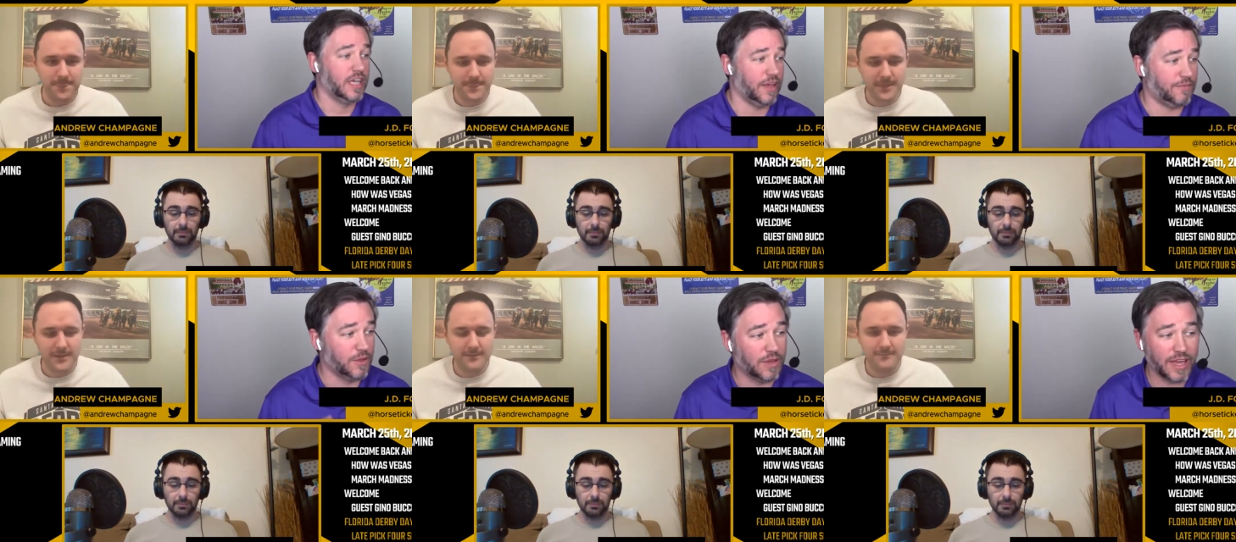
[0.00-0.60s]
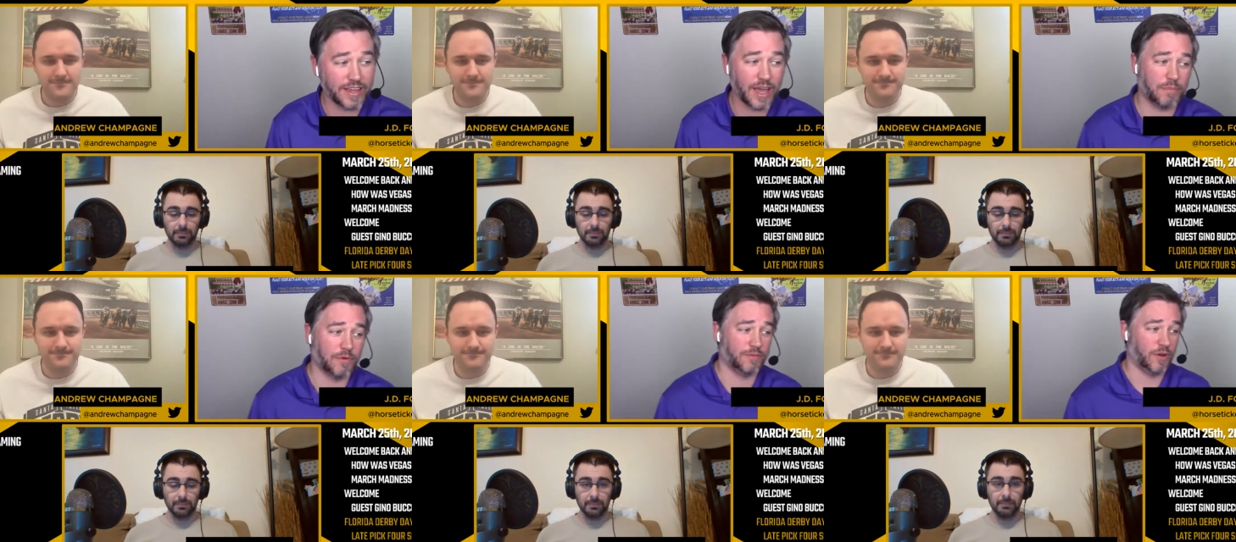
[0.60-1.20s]
Speaker 1: if you like
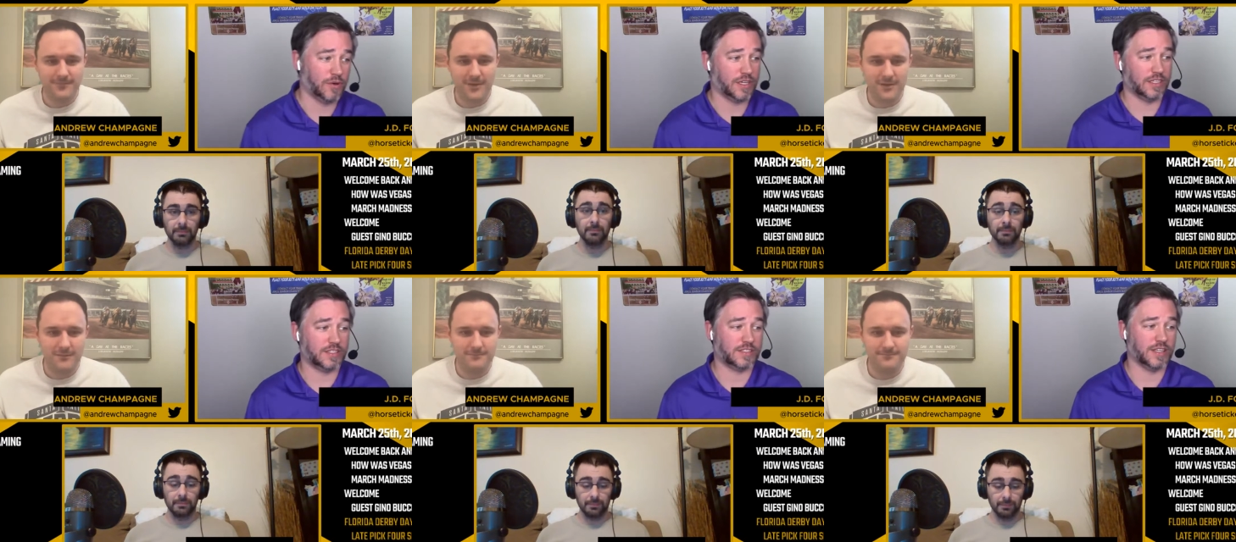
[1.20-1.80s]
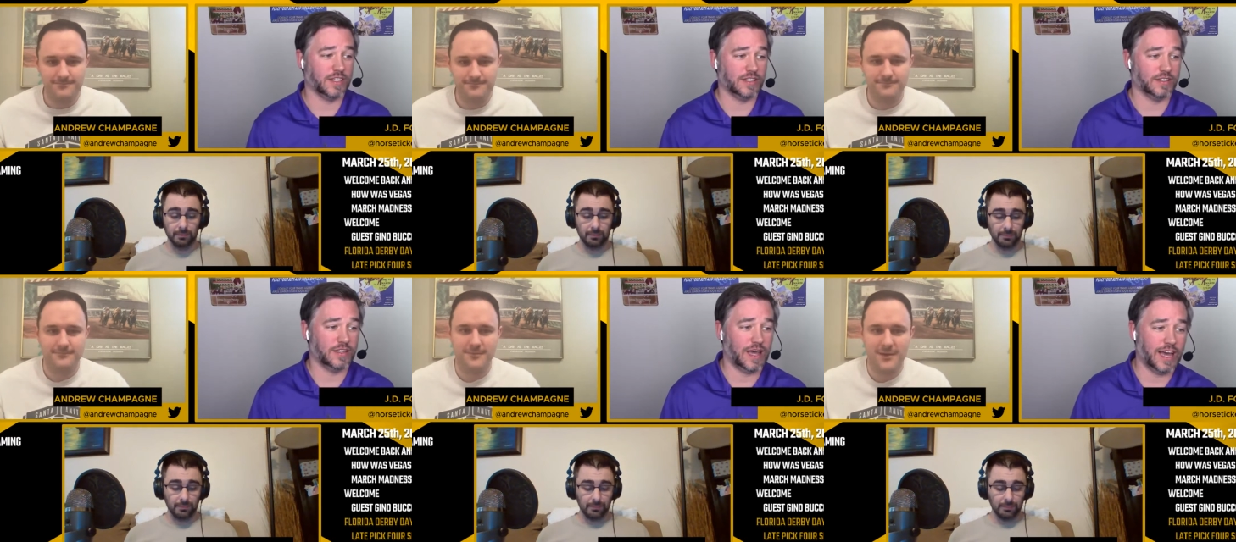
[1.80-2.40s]
hyper focus,
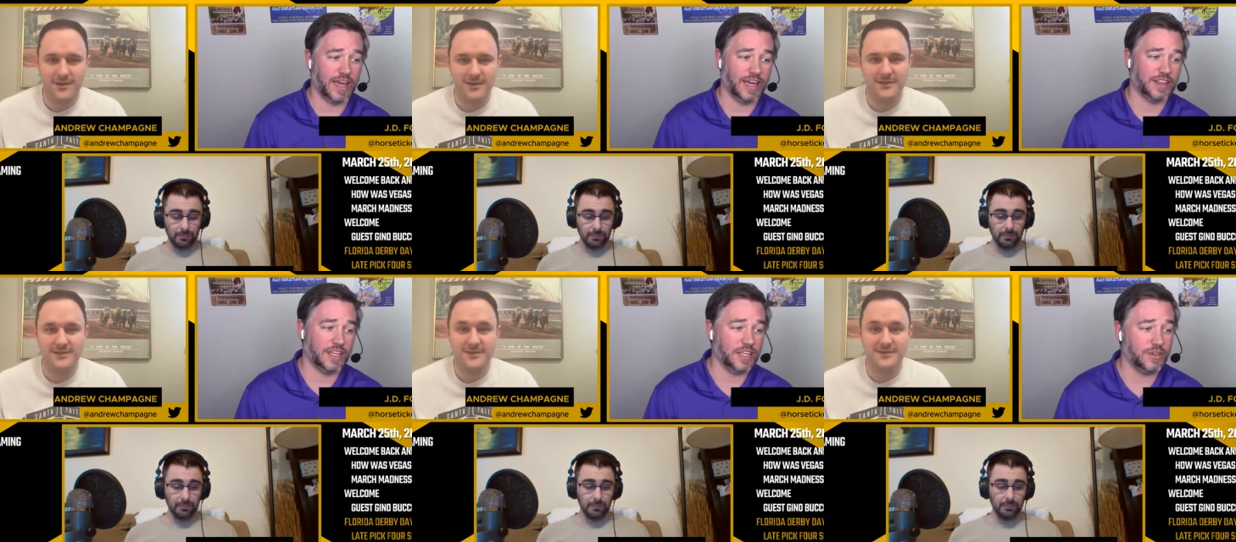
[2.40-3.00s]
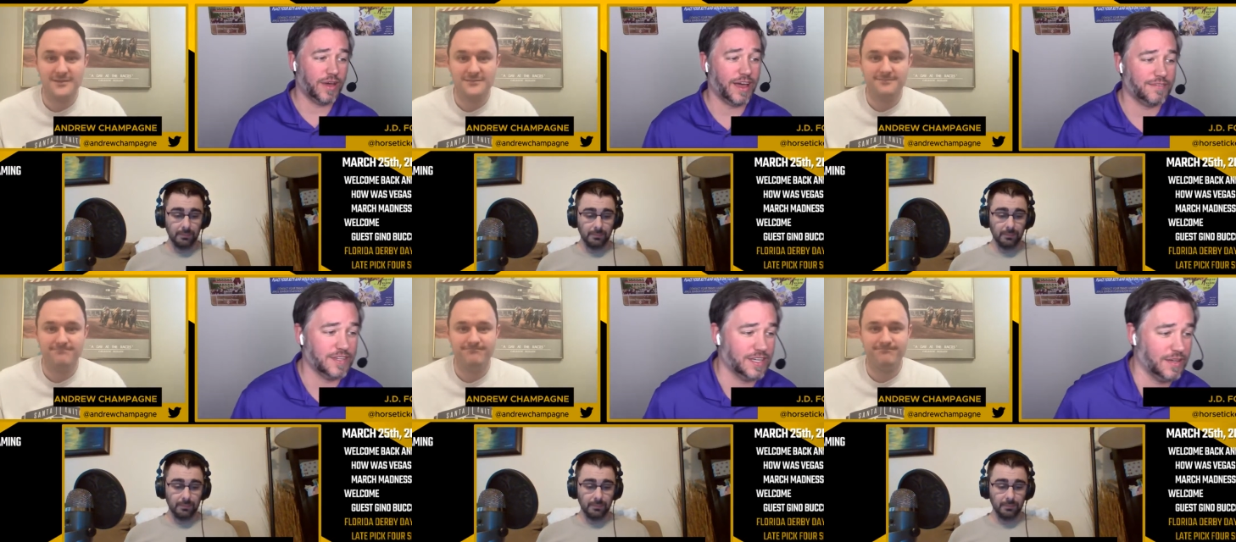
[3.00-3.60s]
I, I, think you have
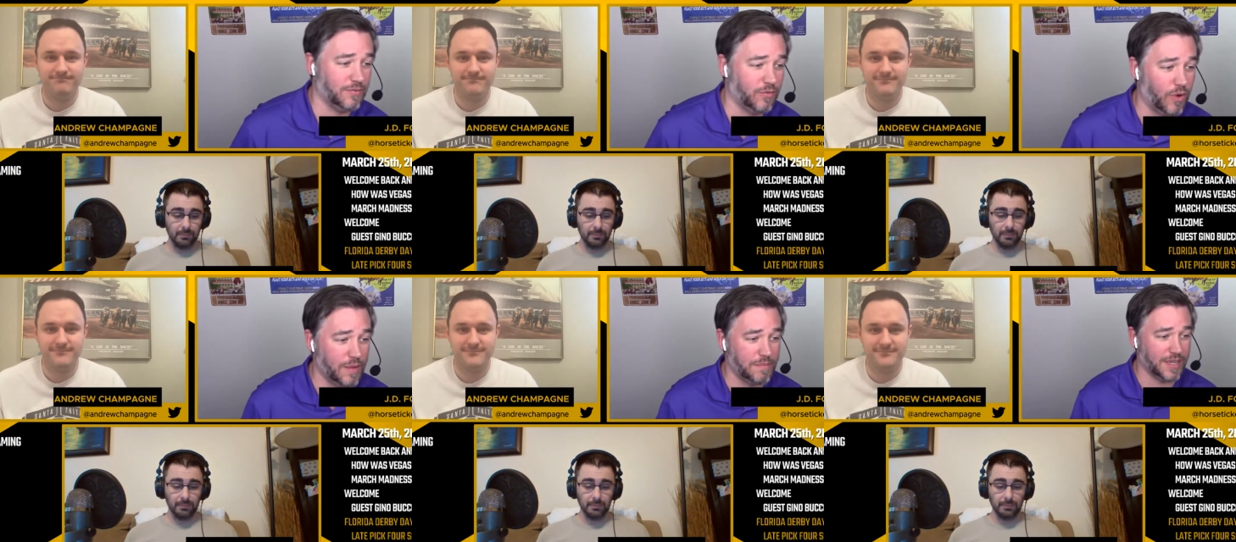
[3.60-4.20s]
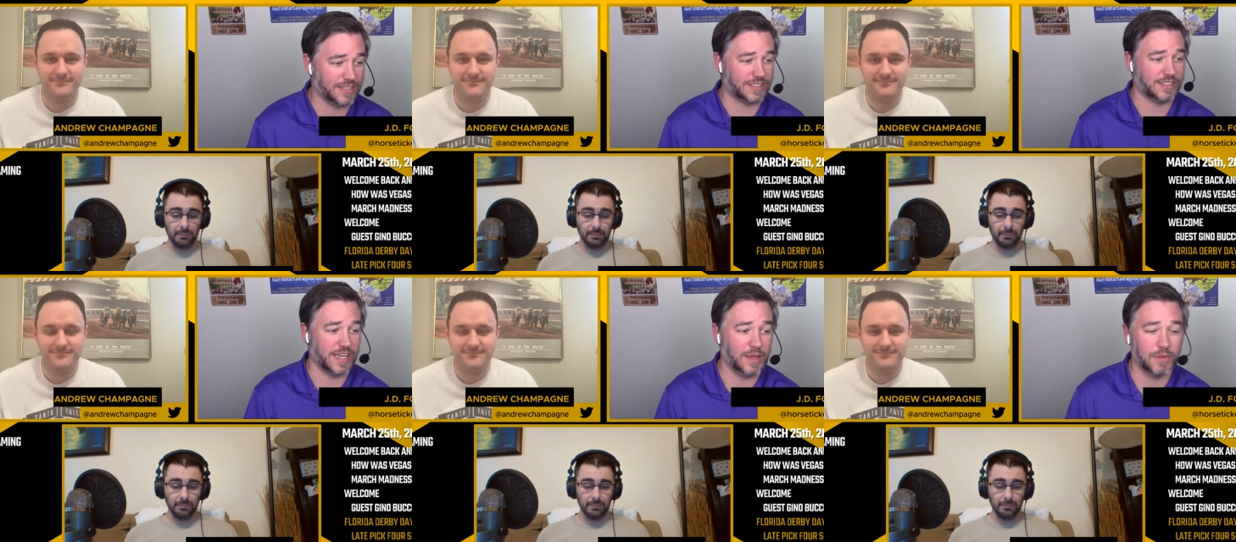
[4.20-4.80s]
to give what makes
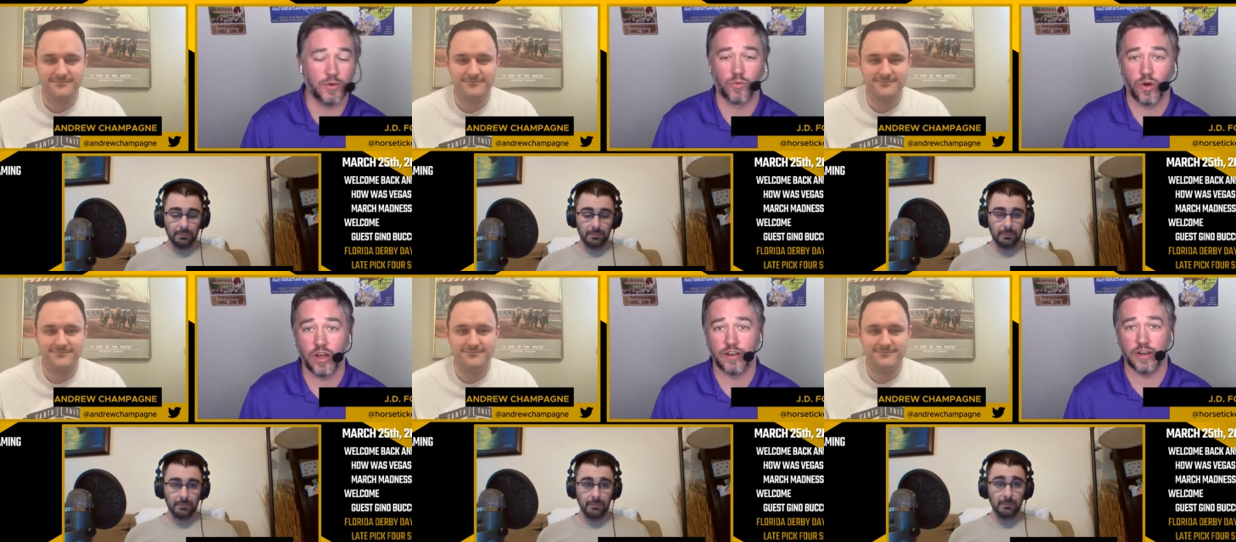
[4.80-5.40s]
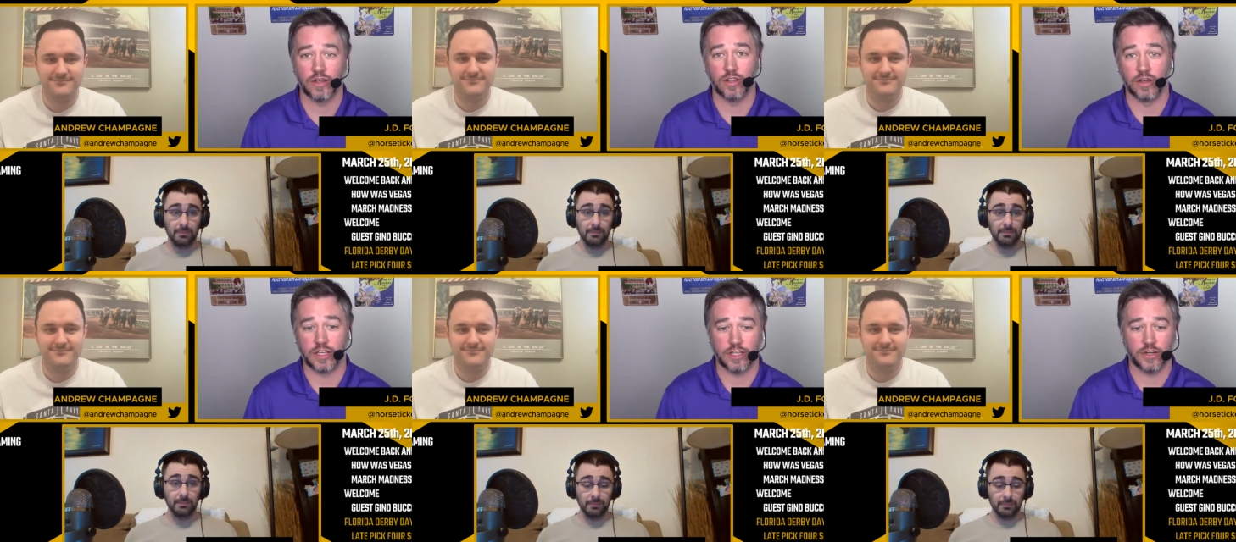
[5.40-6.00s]
Sammy run a
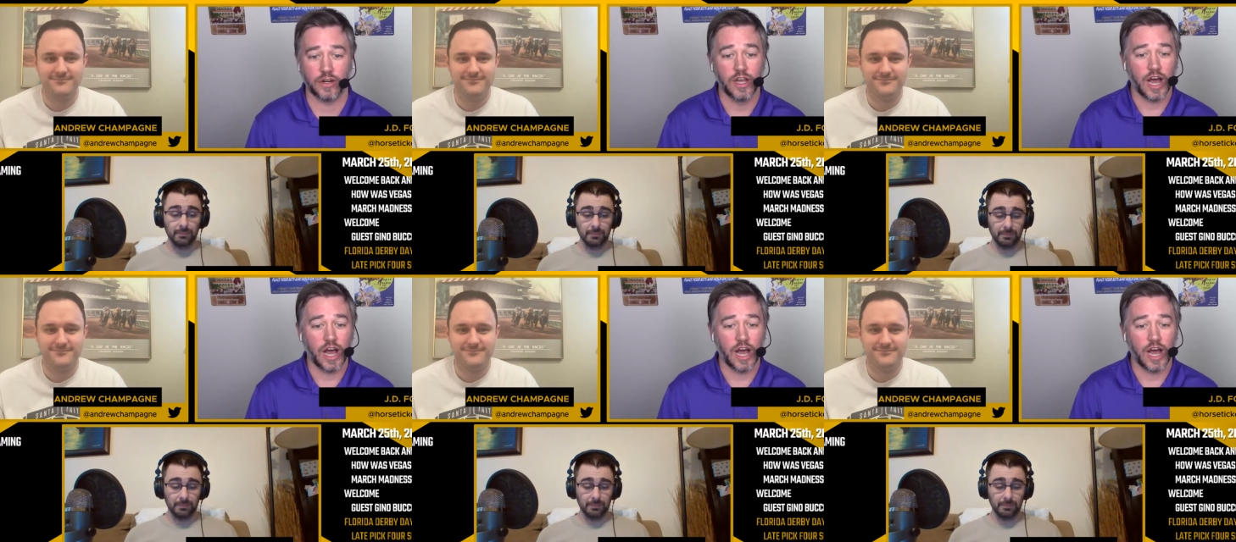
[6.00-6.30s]
look here.